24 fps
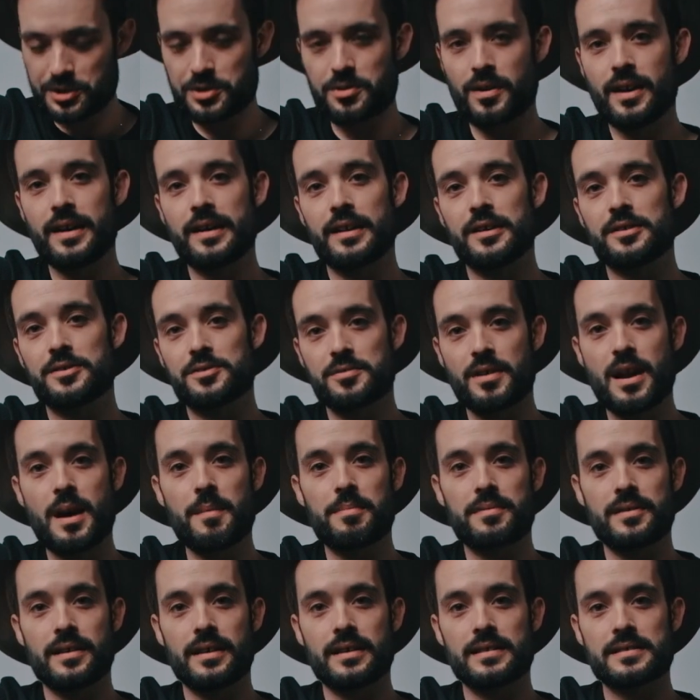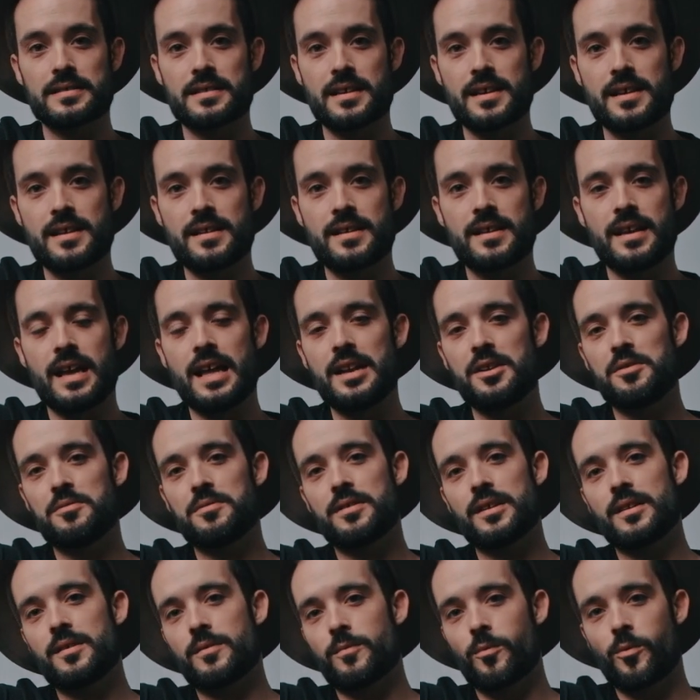trying to drop things in and you
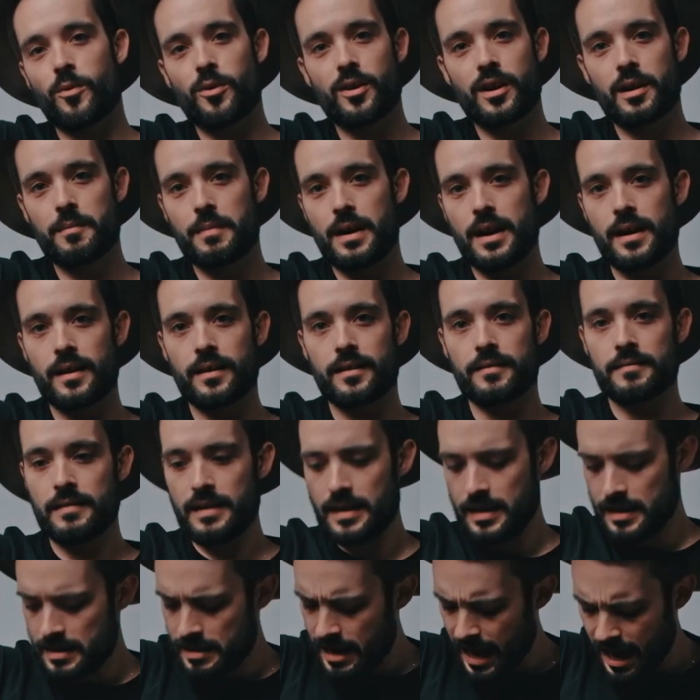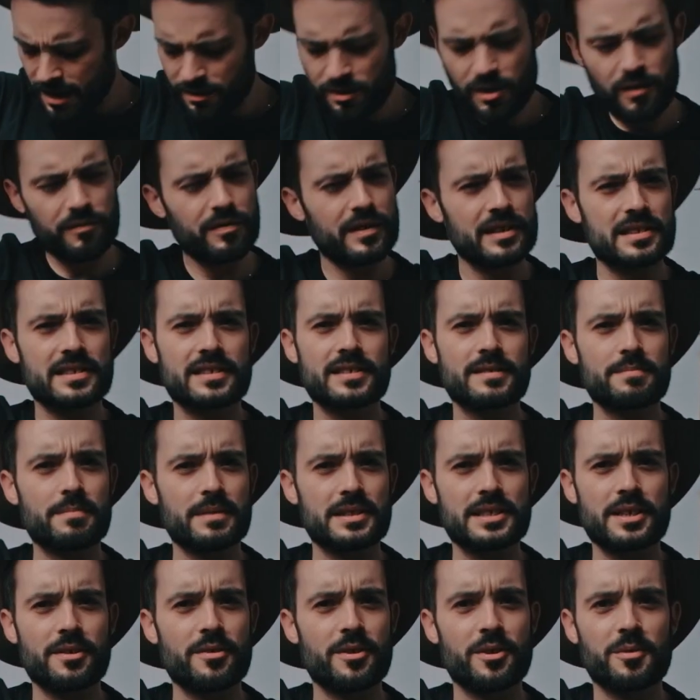didn't worry about it. I don't know if this
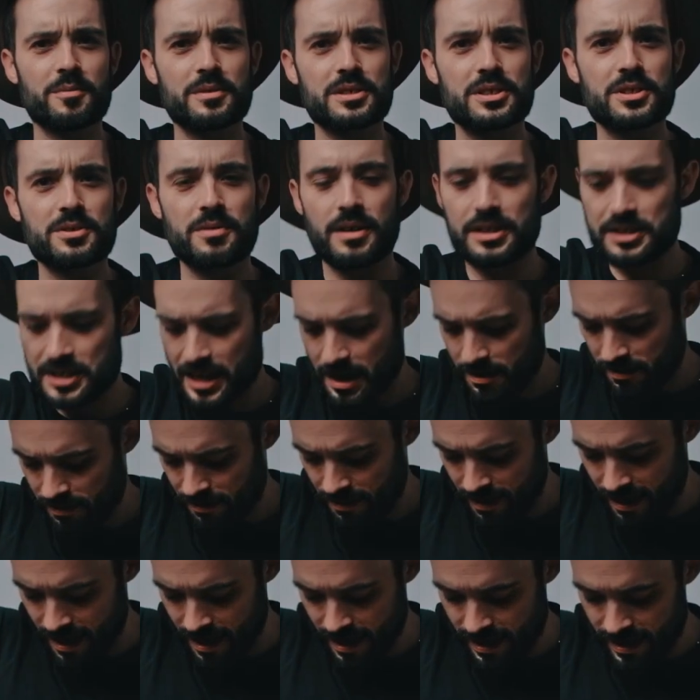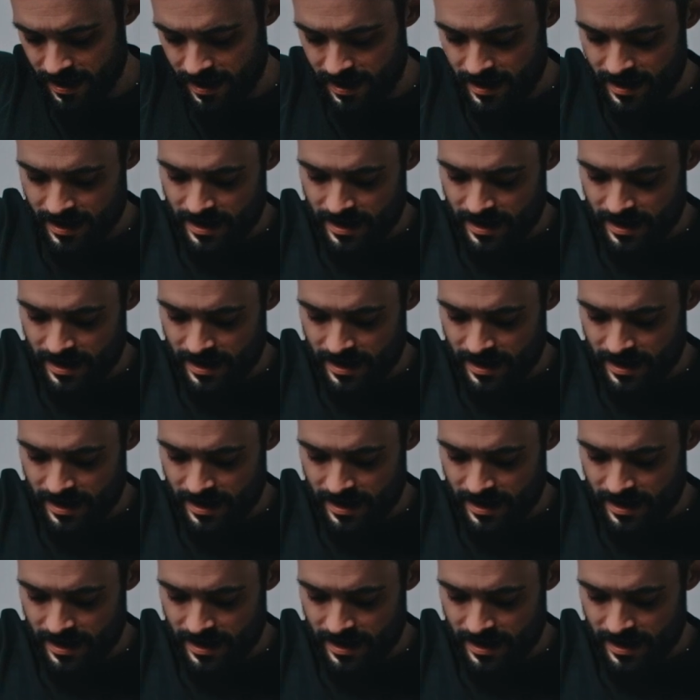material would stretch out or not,